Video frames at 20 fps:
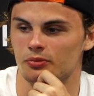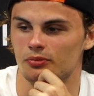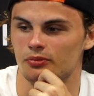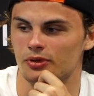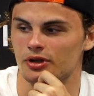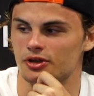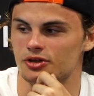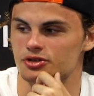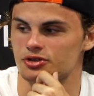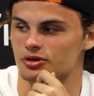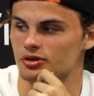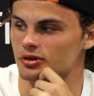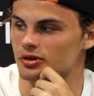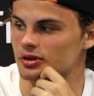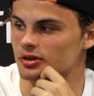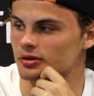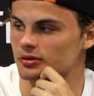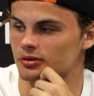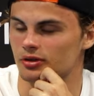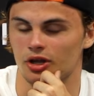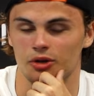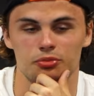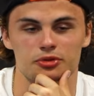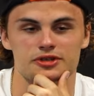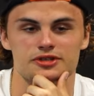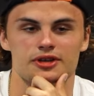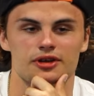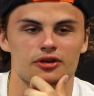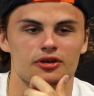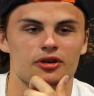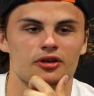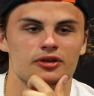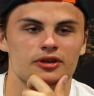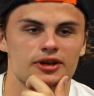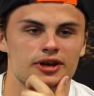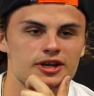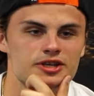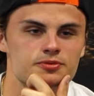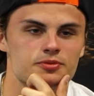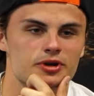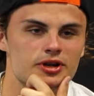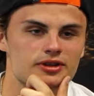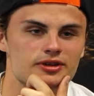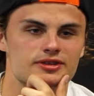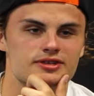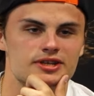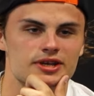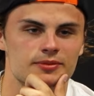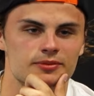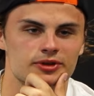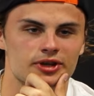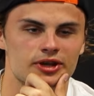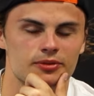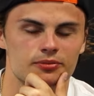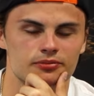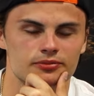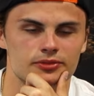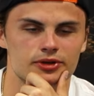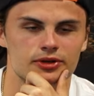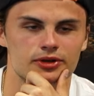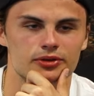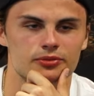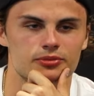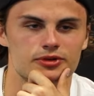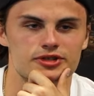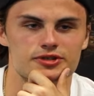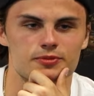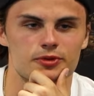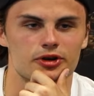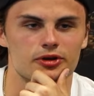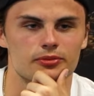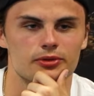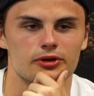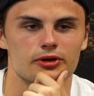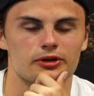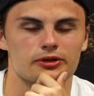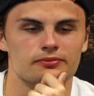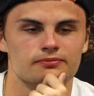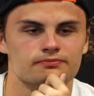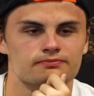make sure to not be scared on the ice, but at the same time be smart about it.